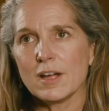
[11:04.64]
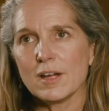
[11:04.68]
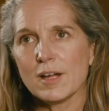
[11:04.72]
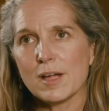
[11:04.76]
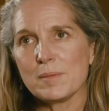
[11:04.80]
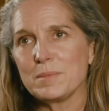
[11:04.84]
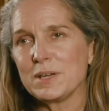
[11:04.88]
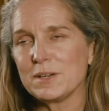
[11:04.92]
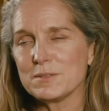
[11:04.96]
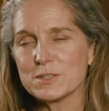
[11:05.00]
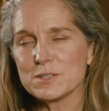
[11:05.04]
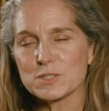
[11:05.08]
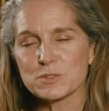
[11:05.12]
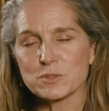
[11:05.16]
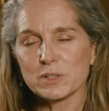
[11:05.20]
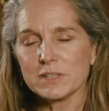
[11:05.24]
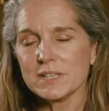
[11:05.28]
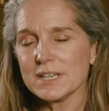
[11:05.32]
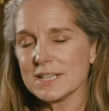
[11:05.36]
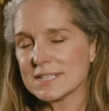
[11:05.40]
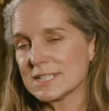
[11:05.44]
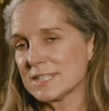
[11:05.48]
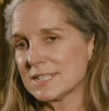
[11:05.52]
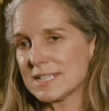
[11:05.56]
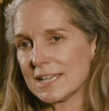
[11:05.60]
I mean, I was really
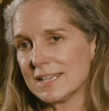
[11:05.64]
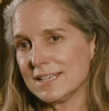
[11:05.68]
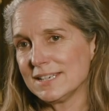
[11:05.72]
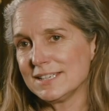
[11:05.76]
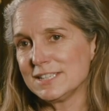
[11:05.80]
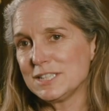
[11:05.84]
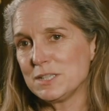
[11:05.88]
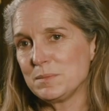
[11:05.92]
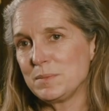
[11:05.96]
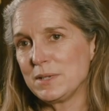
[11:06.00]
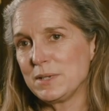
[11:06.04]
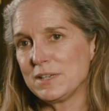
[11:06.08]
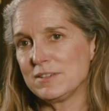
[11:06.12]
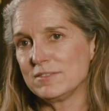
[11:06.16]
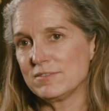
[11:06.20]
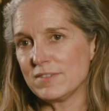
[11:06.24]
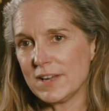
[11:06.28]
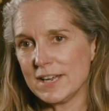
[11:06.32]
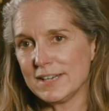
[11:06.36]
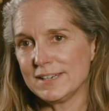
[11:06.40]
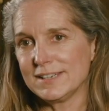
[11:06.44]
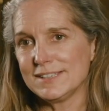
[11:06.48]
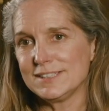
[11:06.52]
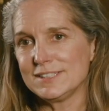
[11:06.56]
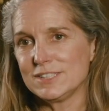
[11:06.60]
excited to be
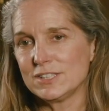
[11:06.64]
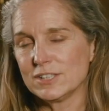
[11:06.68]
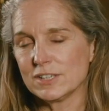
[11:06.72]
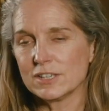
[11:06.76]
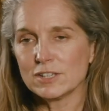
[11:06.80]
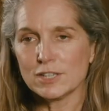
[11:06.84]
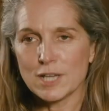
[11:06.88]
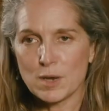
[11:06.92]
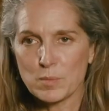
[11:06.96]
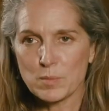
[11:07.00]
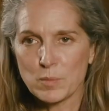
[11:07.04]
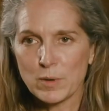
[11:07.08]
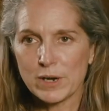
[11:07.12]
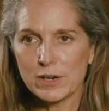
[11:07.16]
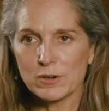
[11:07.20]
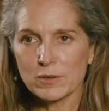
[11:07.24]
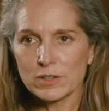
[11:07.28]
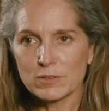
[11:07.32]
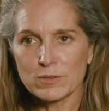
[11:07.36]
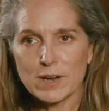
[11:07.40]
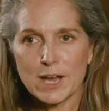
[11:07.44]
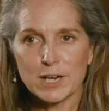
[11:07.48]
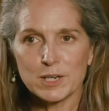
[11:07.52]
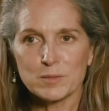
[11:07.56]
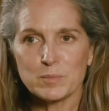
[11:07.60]
invited to collaborate
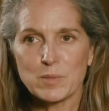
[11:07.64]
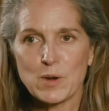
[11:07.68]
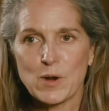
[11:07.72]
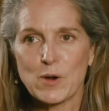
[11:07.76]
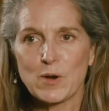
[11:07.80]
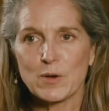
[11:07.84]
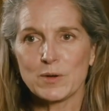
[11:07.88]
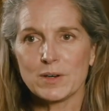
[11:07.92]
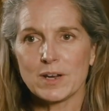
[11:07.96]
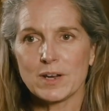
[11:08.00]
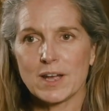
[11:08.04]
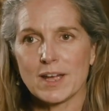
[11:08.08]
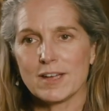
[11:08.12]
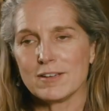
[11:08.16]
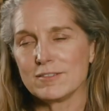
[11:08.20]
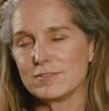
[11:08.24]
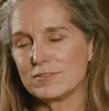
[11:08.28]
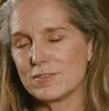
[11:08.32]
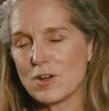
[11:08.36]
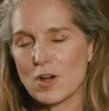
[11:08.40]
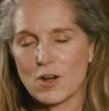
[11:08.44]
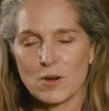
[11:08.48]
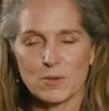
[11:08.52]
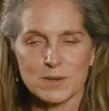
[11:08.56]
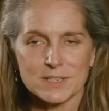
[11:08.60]
with Rag & Bone.
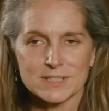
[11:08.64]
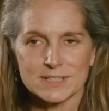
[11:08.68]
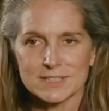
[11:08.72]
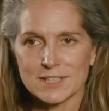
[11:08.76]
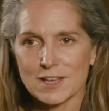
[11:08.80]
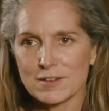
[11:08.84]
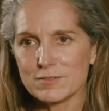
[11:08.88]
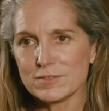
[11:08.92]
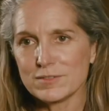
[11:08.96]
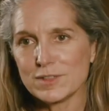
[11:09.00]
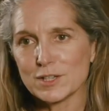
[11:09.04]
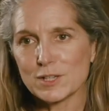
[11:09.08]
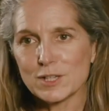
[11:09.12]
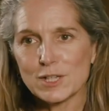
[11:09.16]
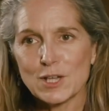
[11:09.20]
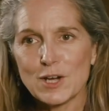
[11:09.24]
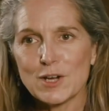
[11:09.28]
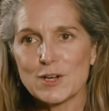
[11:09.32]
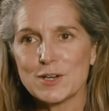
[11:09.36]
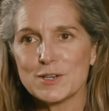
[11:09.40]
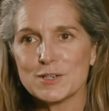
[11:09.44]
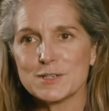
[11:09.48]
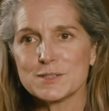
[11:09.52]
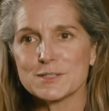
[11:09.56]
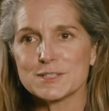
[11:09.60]
I've always loved the
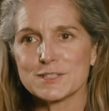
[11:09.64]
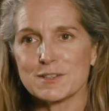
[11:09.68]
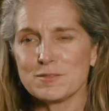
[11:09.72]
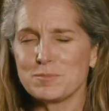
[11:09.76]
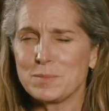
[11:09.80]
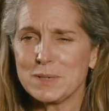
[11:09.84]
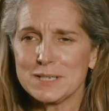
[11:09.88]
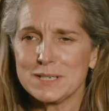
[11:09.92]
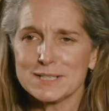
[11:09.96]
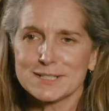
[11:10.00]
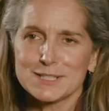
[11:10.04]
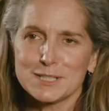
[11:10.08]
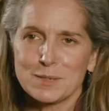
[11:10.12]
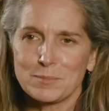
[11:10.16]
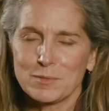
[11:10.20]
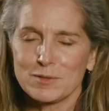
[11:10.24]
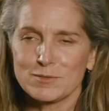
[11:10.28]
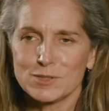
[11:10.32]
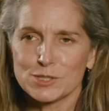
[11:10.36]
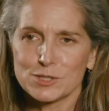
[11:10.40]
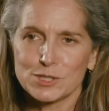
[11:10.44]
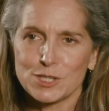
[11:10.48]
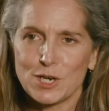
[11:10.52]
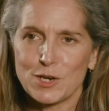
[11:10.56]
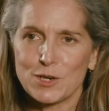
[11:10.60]
clothes, I've been to some of
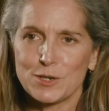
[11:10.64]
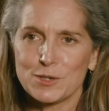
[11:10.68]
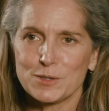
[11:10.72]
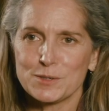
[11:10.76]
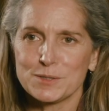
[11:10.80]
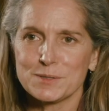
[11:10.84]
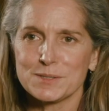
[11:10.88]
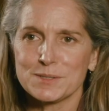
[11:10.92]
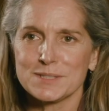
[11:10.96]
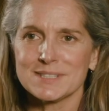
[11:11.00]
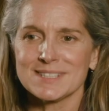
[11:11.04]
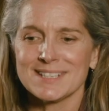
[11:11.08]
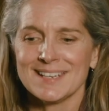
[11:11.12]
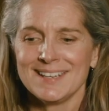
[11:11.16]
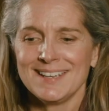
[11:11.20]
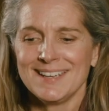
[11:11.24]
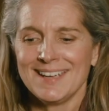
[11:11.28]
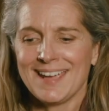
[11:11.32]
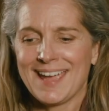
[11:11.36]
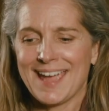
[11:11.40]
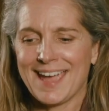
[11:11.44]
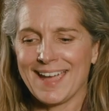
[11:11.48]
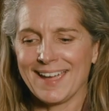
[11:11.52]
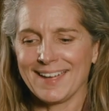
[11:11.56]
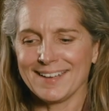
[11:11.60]
the shows,
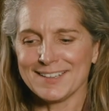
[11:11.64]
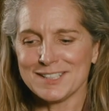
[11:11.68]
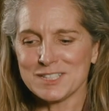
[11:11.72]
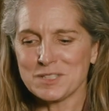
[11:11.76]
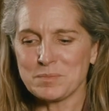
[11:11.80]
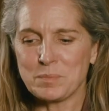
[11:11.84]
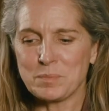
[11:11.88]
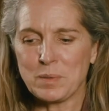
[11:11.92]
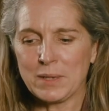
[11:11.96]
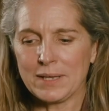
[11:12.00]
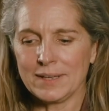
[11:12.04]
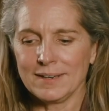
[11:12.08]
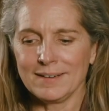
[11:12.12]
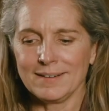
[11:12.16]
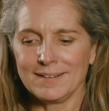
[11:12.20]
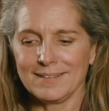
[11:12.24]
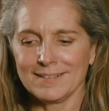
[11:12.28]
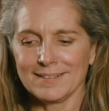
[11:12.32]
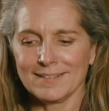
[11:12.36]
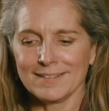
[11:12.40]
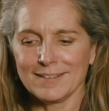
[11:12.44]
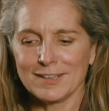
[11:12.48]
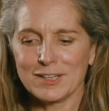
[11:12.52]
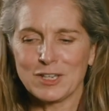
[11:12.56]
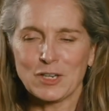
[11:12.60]
and
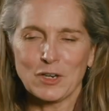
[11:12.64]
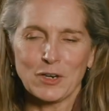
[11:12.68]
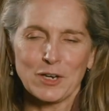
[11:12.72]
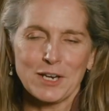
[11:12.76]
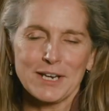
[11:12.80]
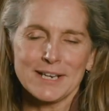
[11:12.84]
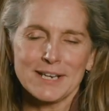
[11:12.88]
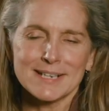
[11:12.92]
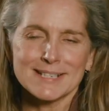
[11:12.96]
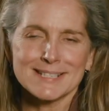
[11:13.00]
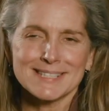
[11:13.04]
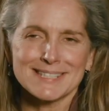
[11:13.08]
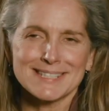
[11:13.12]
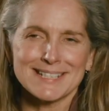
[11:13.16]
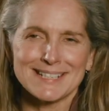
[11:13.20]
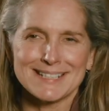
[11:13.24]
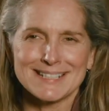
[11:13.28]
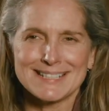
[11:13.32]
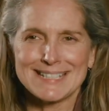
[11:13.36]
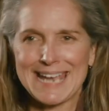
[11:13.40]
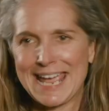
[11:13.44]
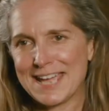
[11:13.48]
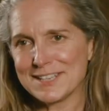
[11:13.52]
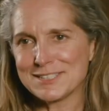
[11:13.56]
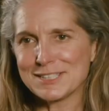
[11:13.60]
been curious
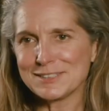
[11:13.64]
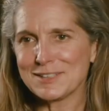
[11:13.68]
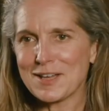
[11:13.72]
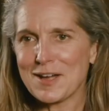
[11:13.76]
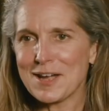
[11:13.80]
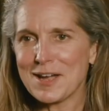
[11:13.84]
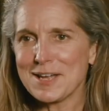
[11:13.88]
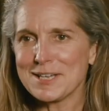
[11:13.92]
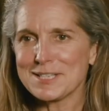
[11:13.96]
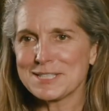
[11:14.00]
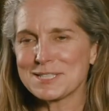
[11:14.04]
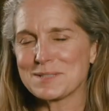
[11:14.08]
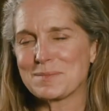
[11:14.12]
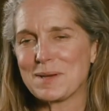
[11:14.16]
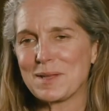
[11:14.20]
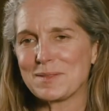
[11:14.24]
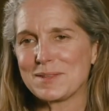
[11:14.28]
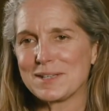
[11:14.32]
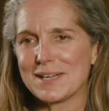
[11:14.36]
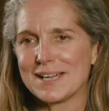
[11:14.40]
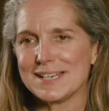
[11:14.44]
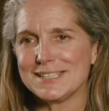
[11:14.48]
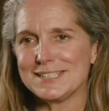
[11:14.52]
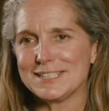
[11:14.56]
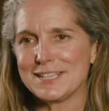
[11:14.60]
and tantalized about
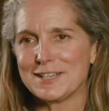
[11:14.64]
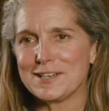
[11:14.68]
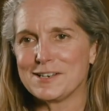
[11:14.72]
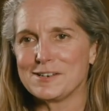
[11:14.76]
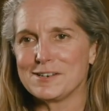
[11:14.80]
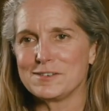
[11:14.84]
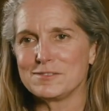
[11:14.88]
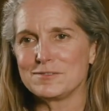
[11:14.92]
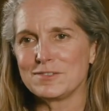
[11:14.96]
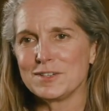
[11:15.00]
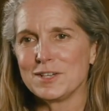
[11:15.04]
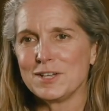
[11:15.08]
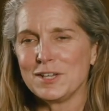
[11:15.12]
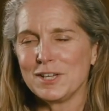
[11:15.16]
the idea of,